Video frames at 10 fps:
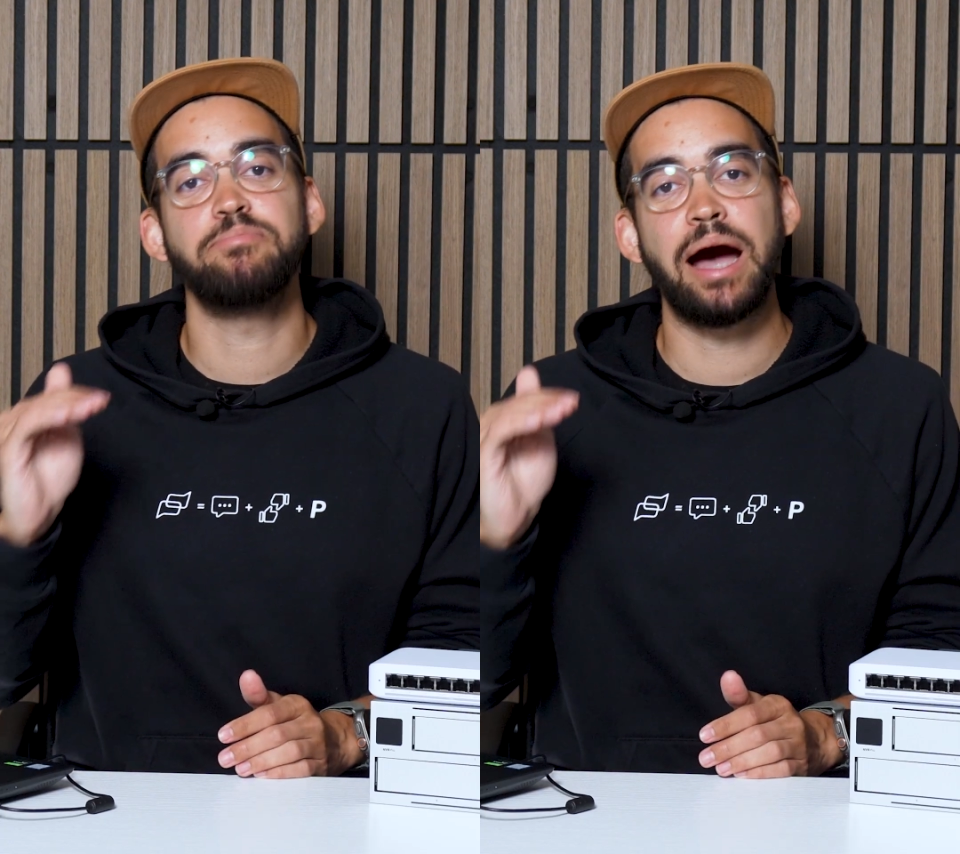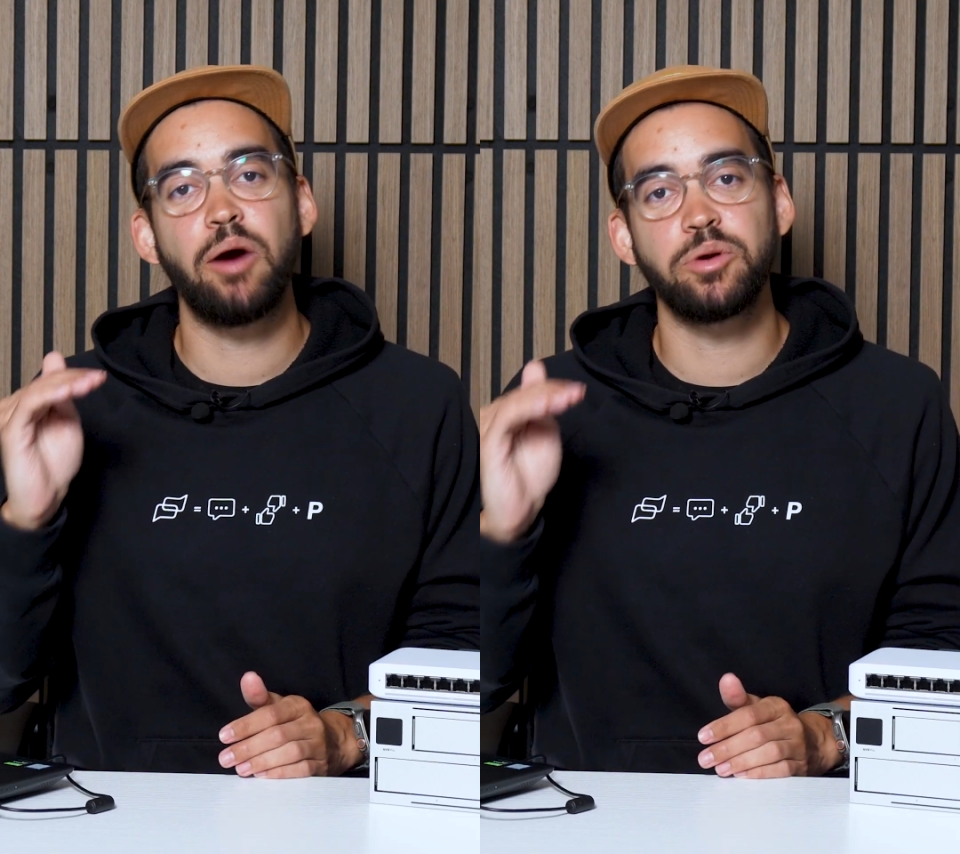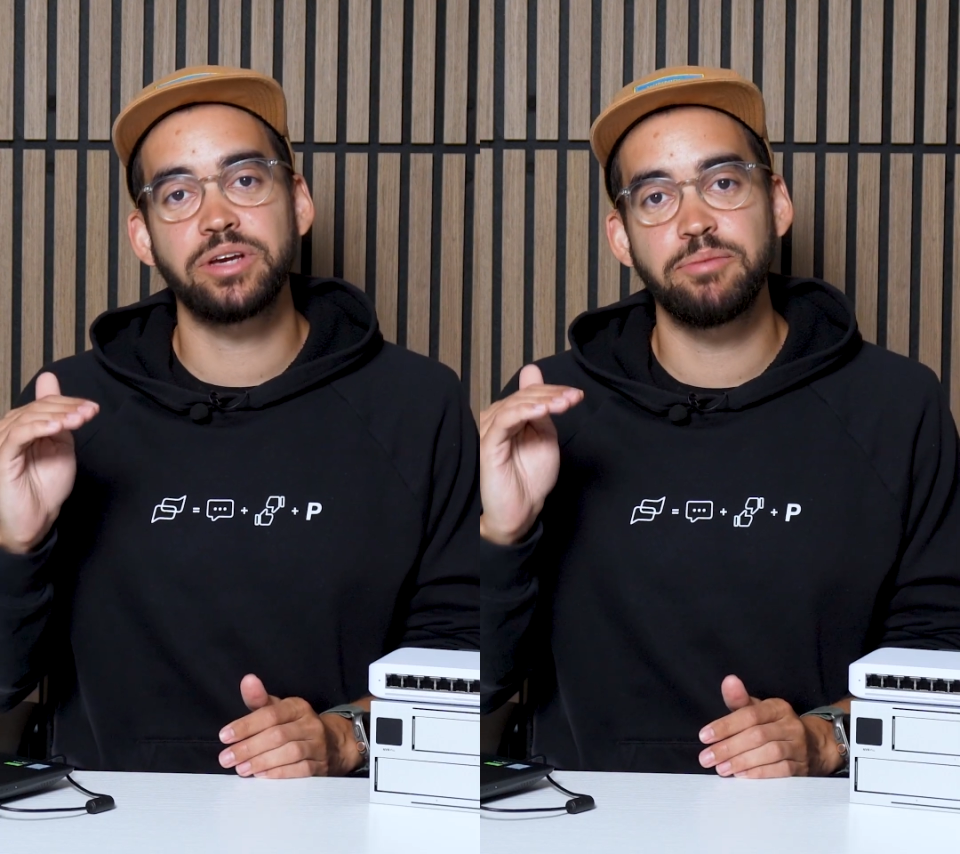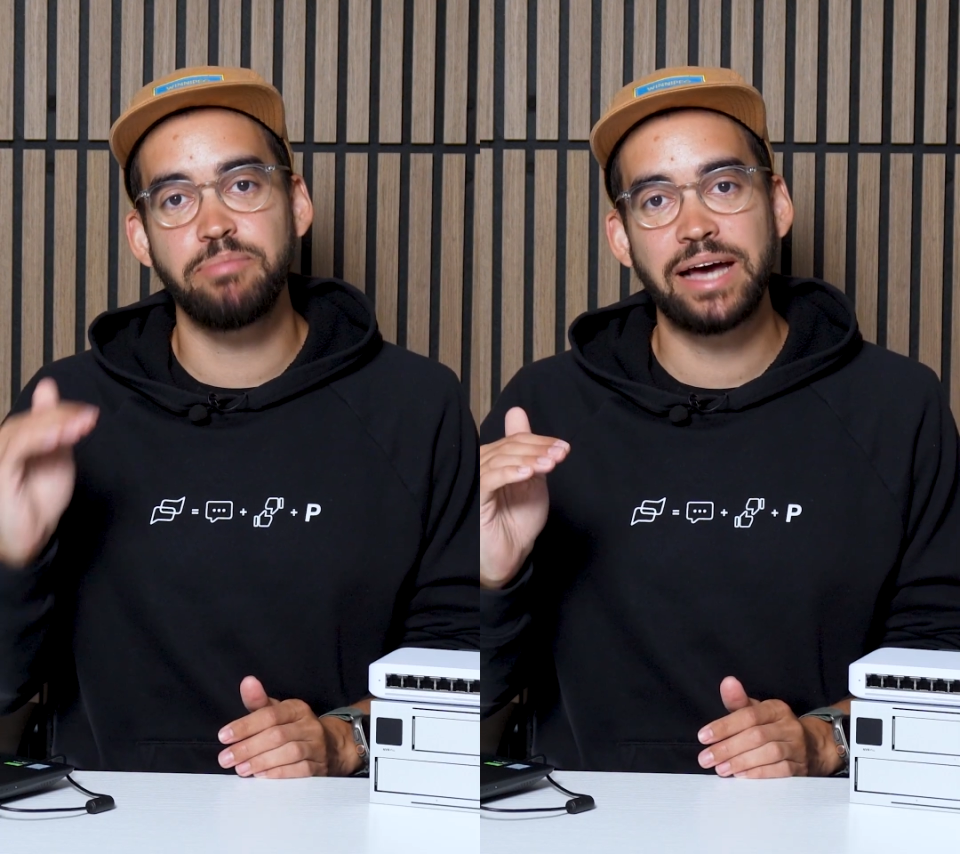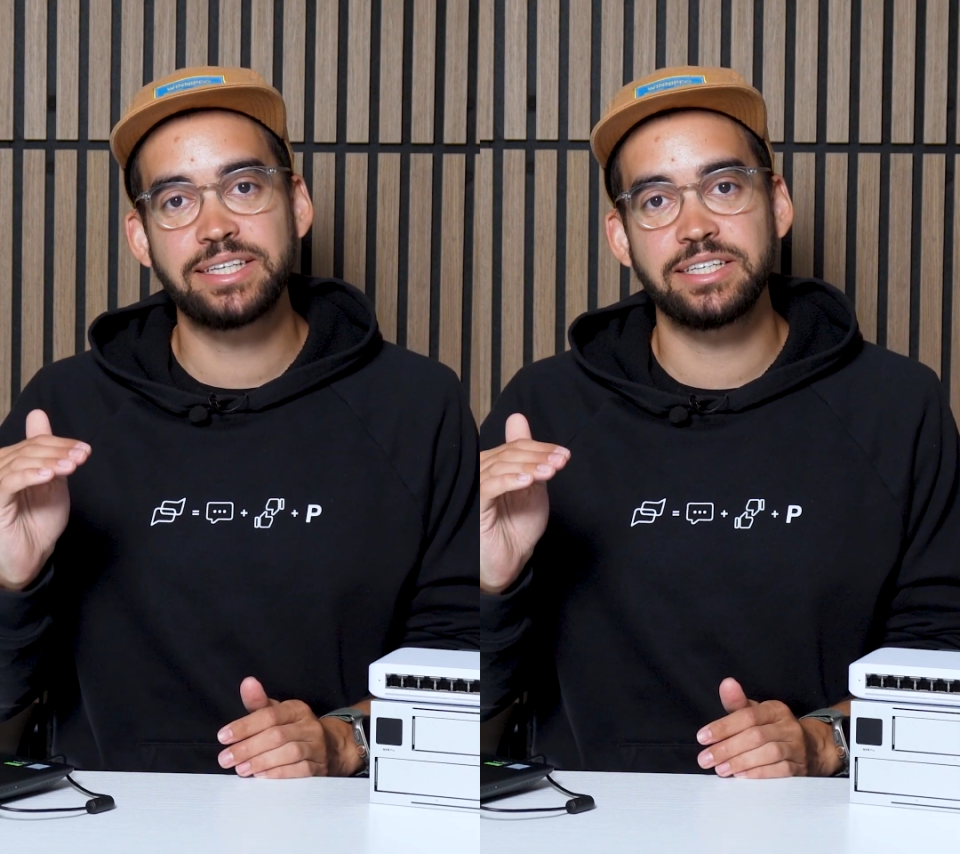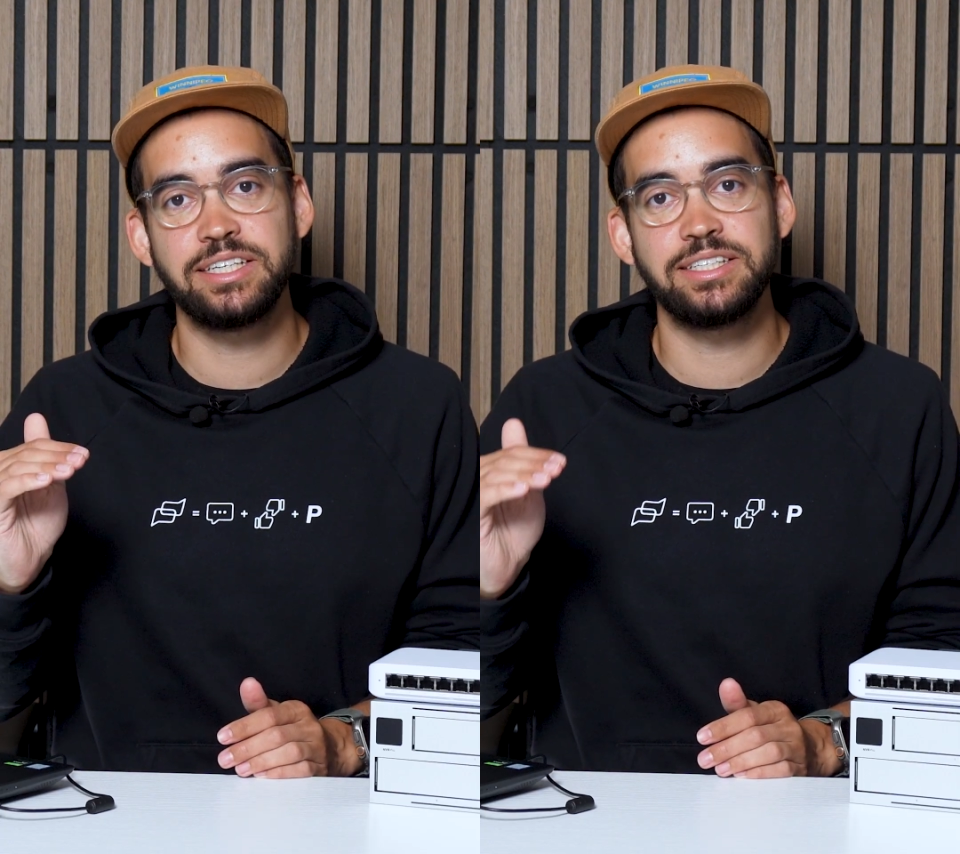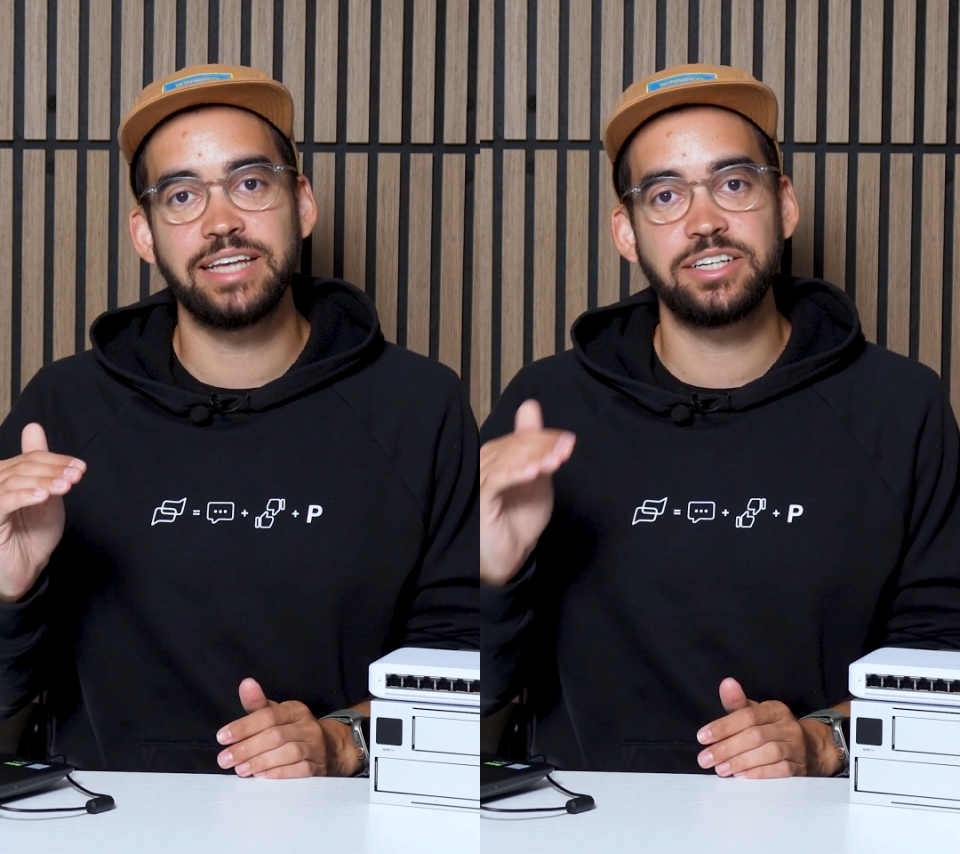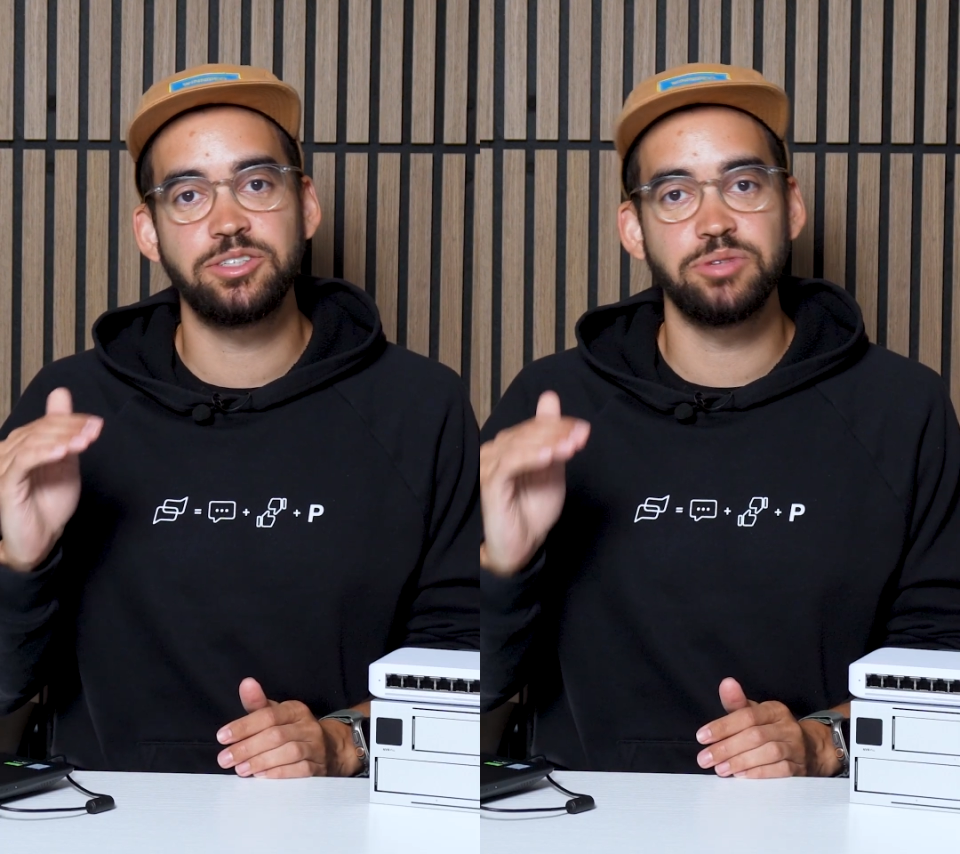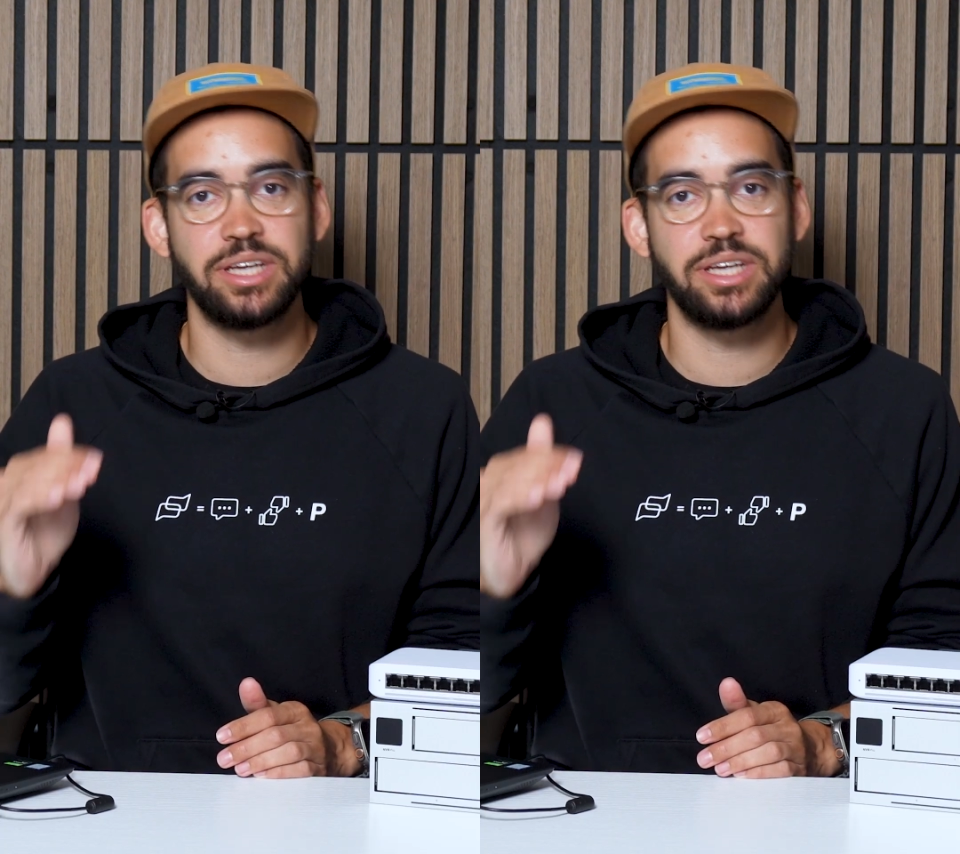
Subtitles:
power capacity that you